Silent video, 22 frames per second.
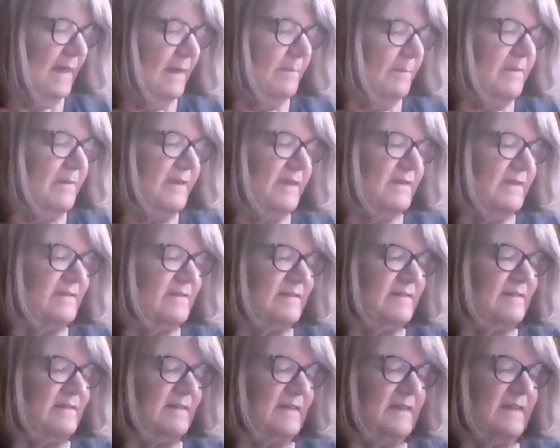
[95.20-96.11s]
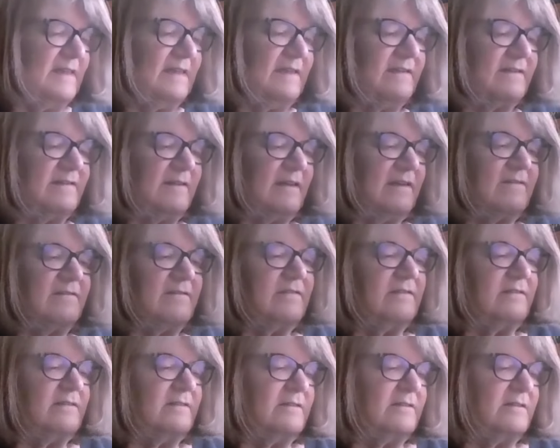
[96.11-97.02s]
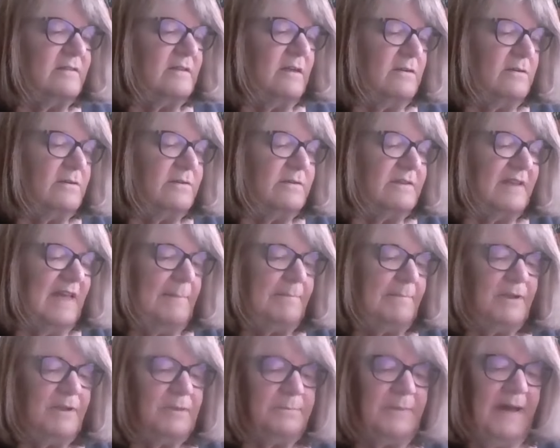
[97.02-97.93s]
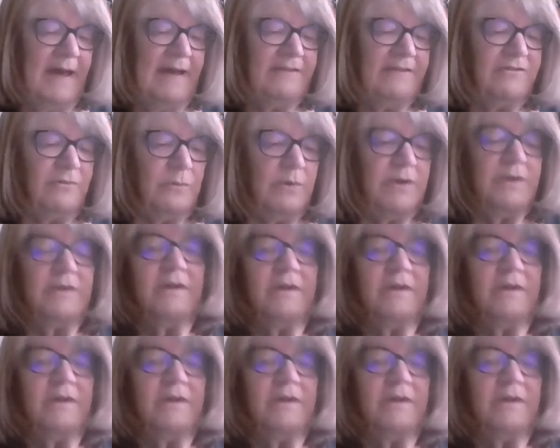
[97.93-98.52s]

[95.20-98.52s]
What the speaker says: This is a Sew Sampler Patchwork